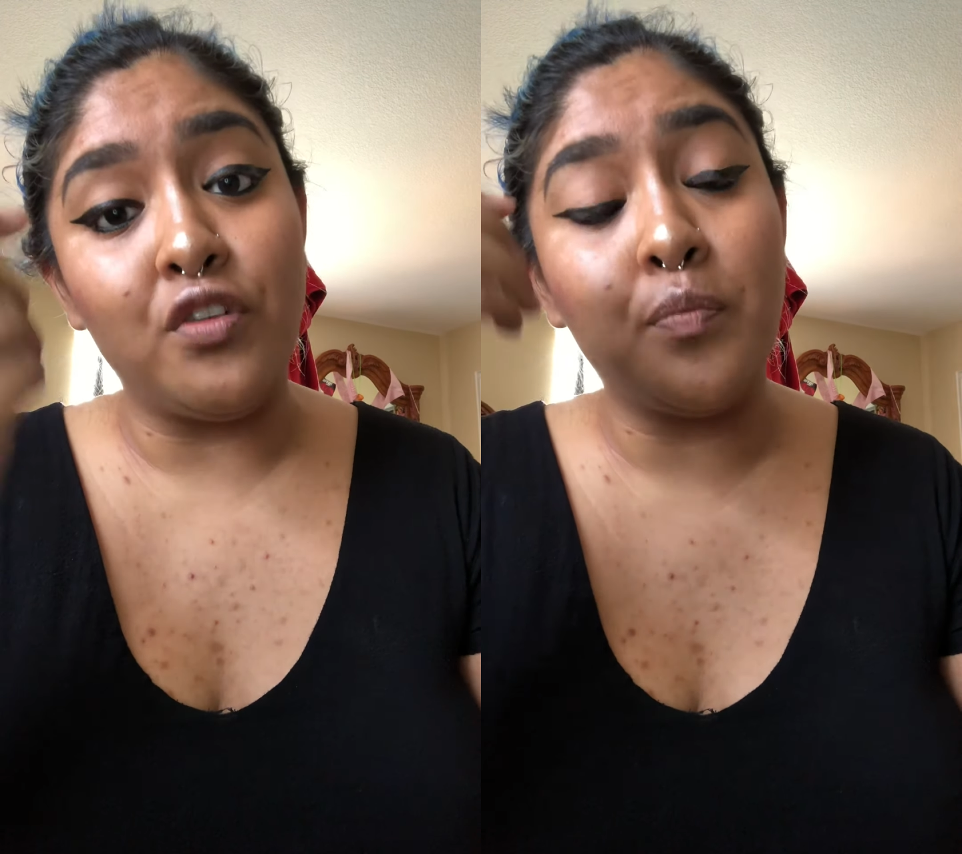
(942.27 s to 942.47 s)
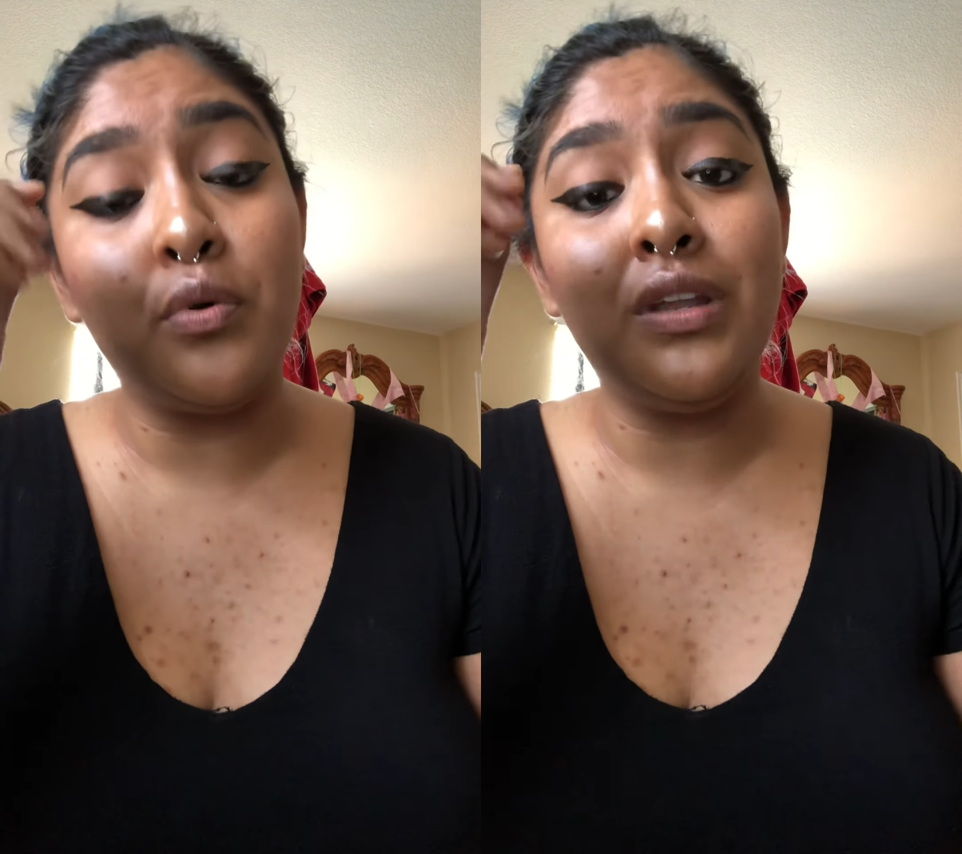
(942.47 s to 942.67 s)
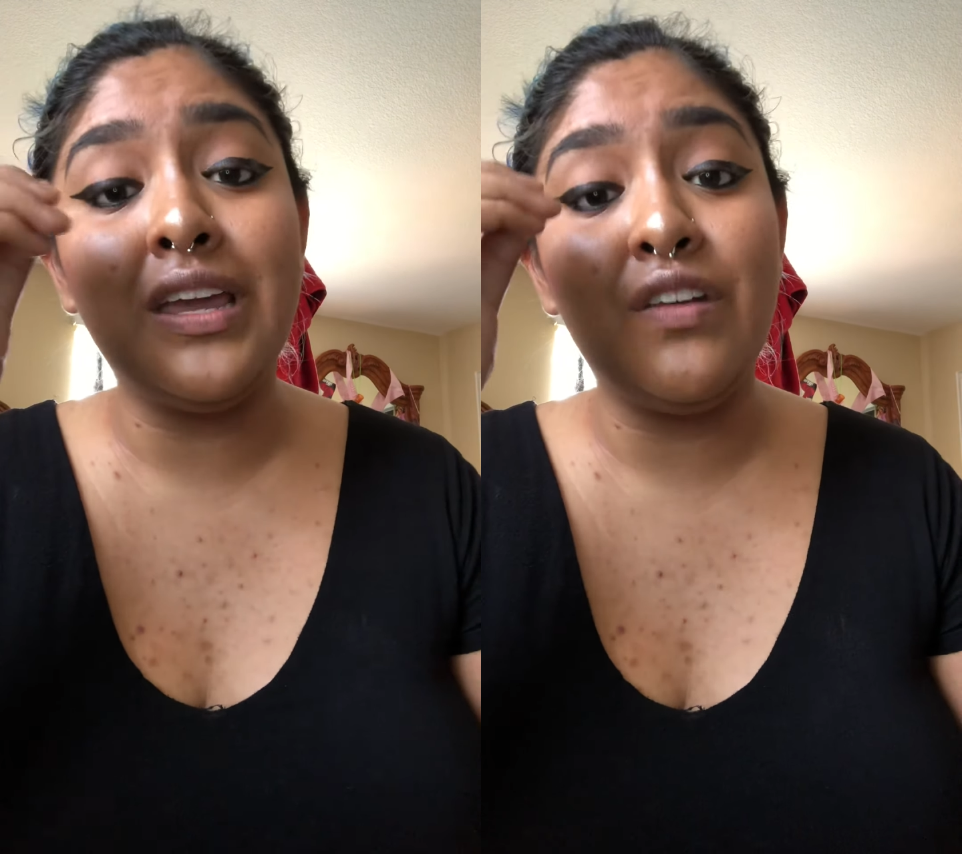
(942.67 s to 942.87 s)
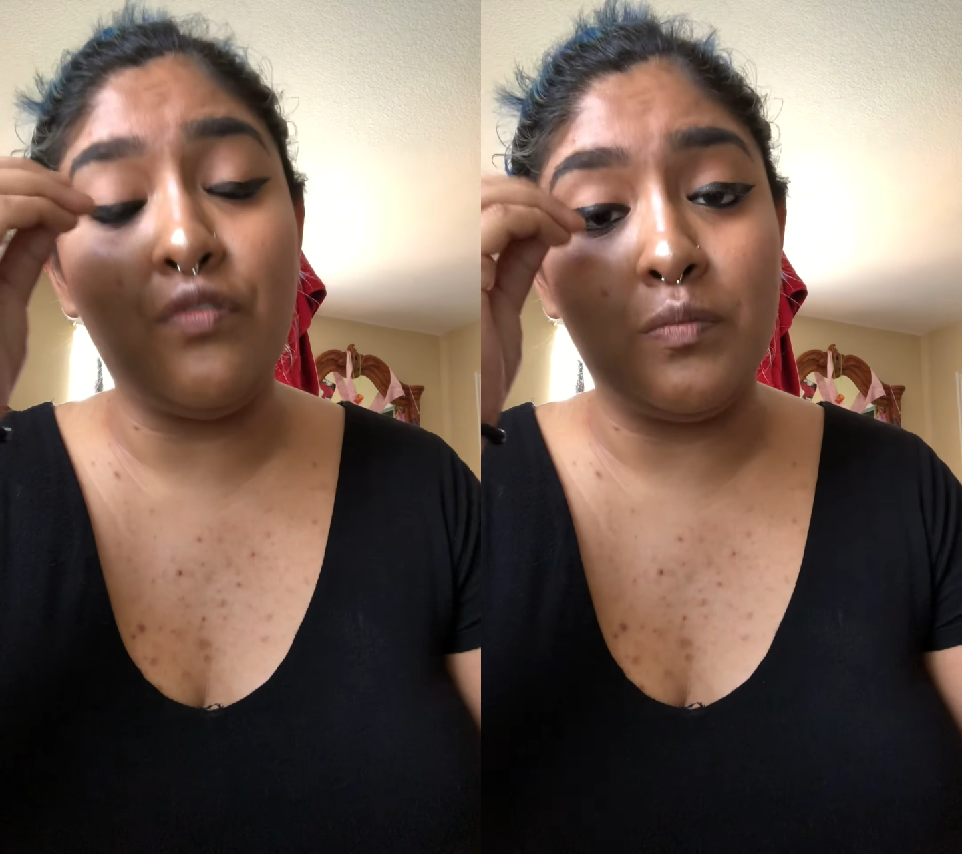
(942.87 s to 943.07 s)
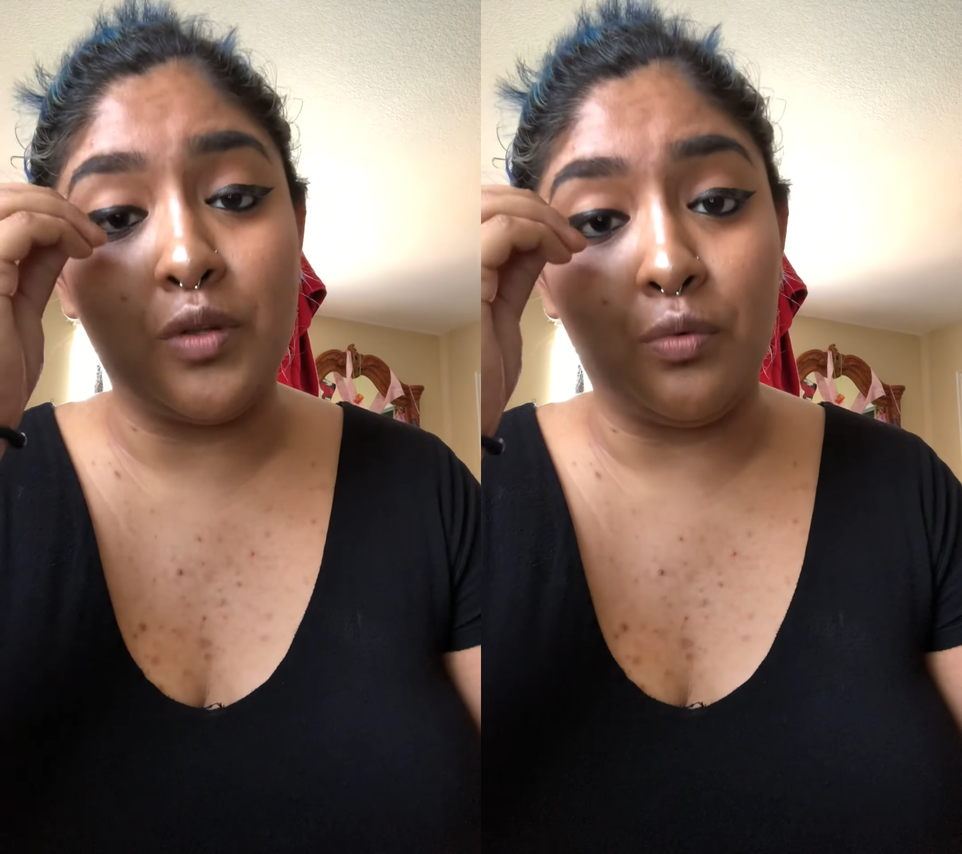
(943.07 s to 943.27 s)
you're pulling it
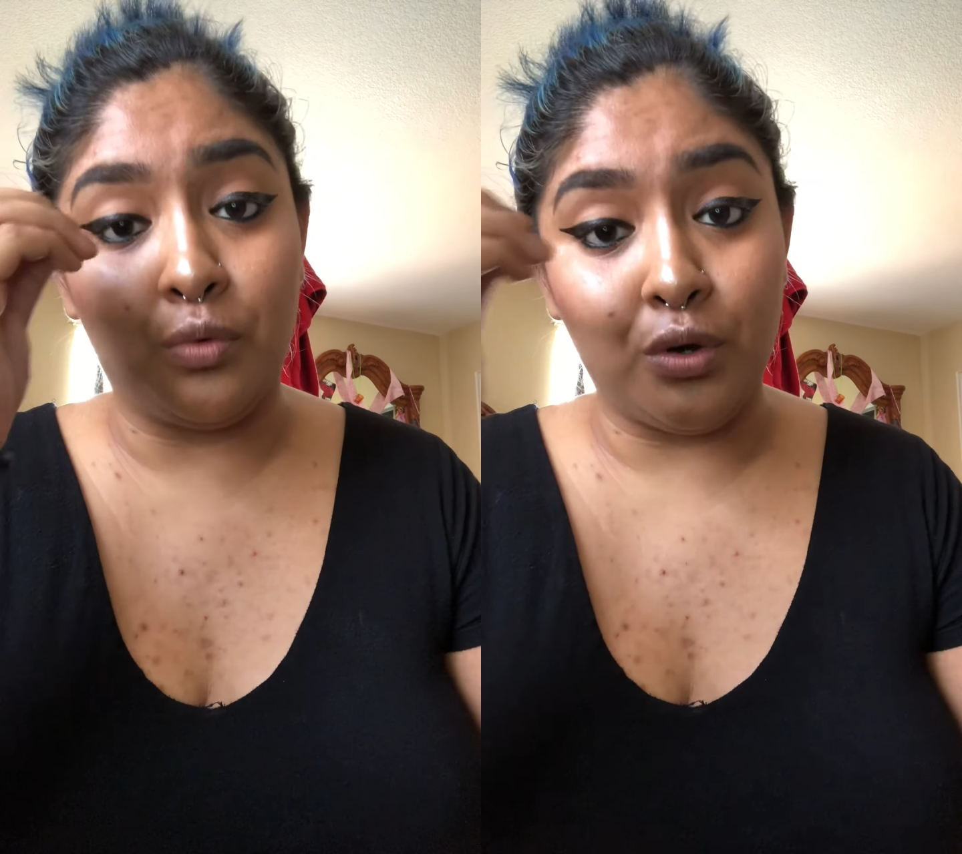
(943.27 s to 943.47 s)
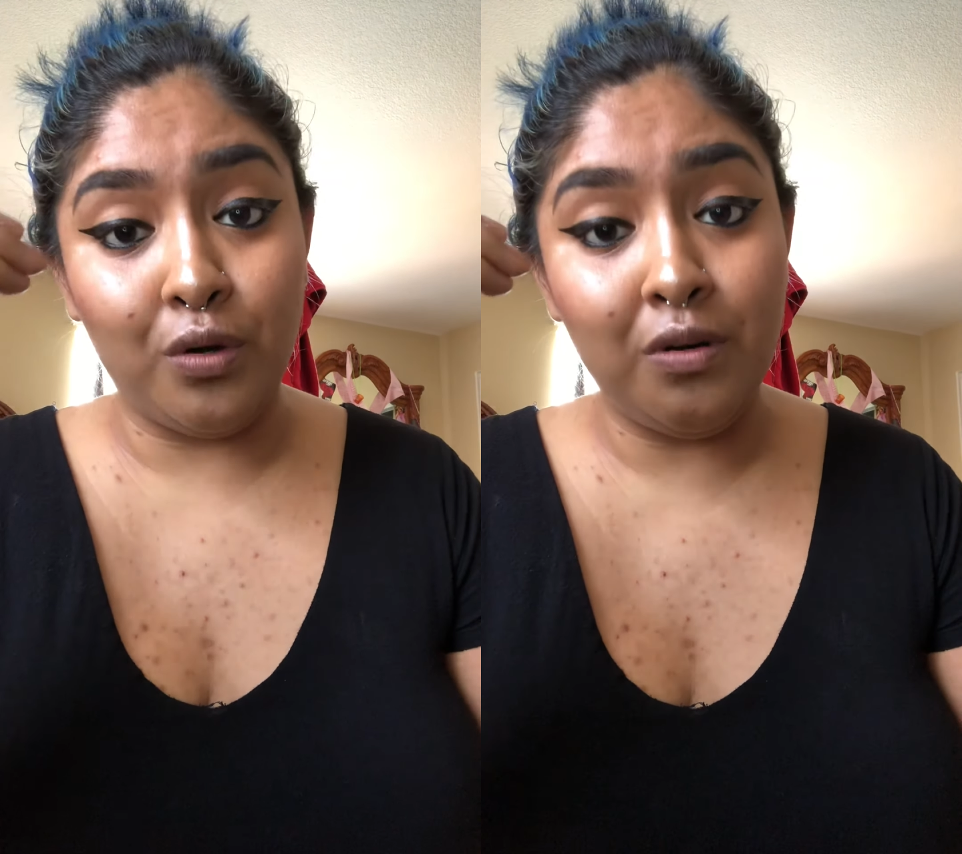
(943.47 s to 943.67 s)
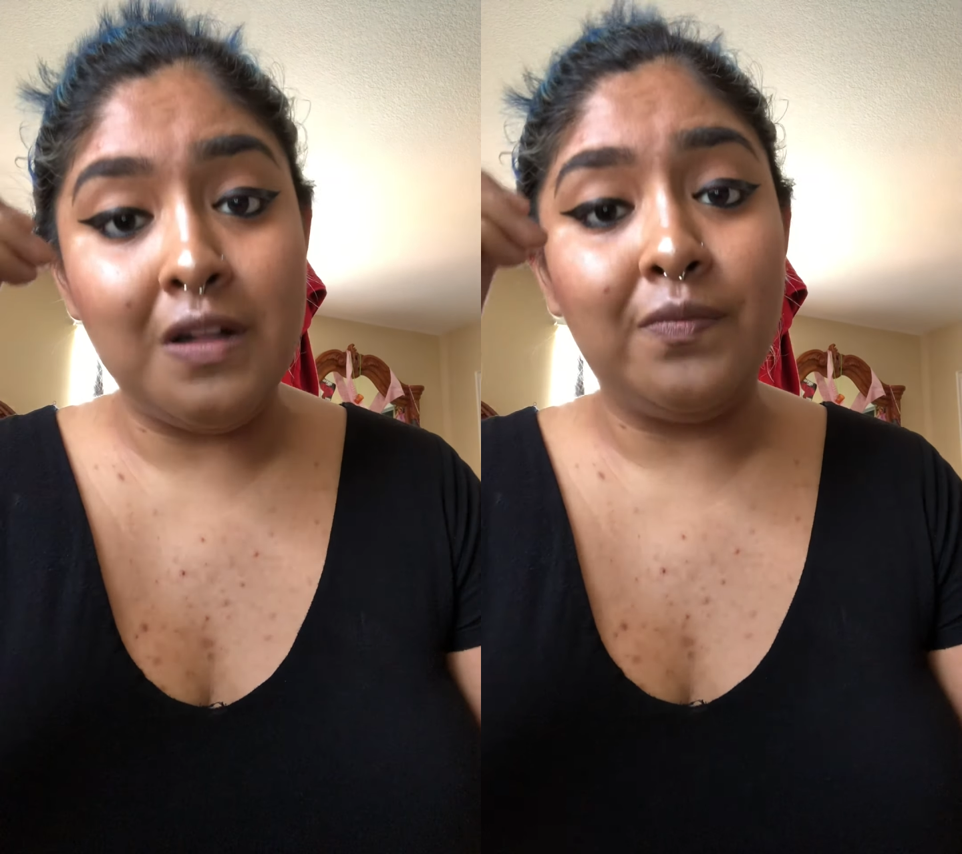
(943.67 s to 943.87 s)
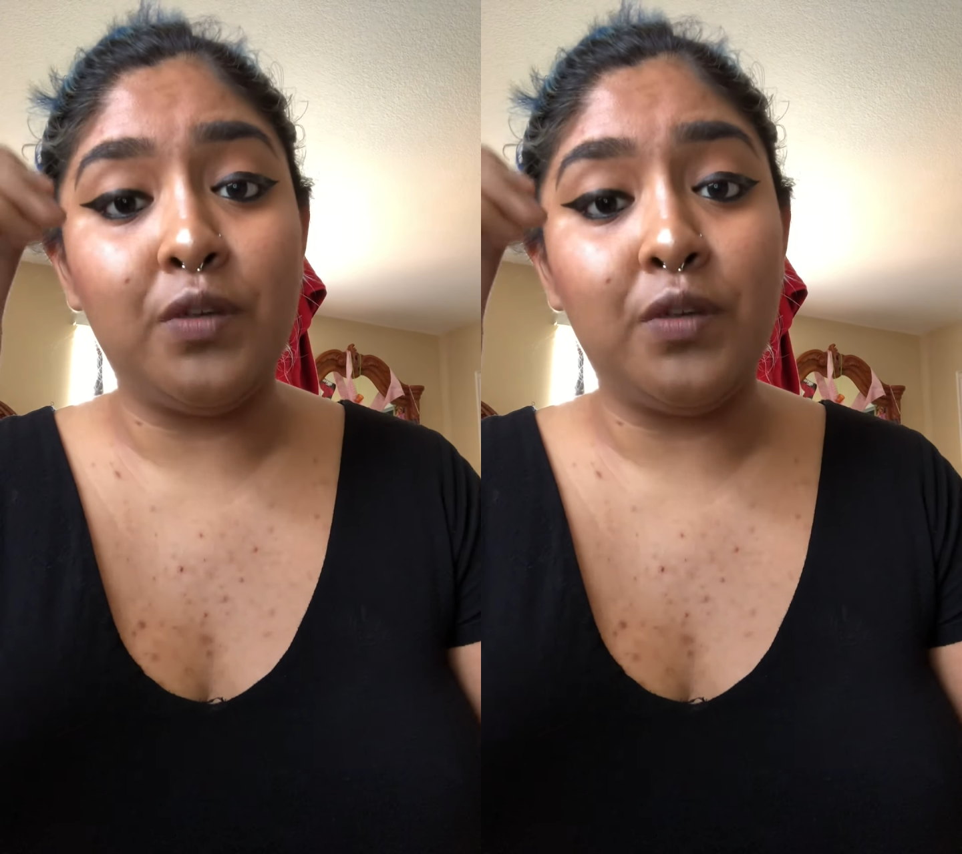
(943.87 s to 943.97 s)
from the root,